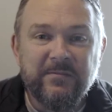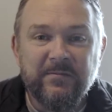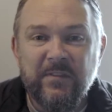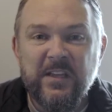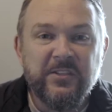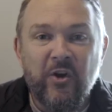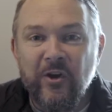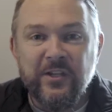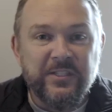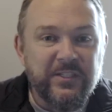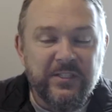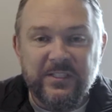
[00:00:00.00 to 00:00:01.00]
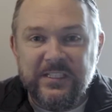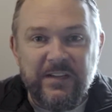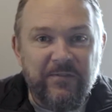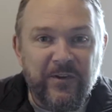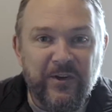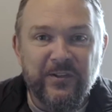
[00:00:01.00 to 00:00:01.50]
things aren't as
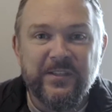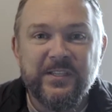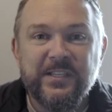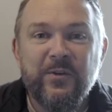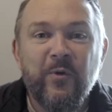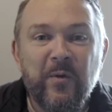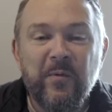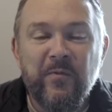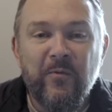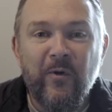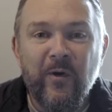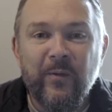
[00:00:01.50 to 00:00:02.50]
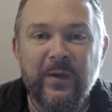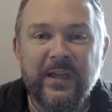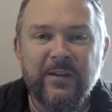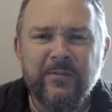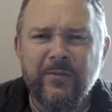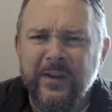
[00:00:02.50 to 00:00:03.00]
difficult as they were before, we
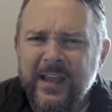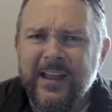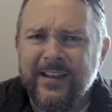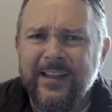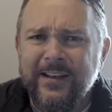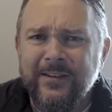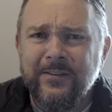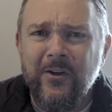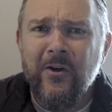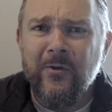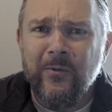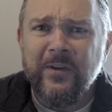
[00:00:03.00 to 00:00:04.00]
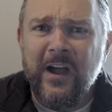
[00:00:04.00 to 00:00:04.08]
can forget that, no,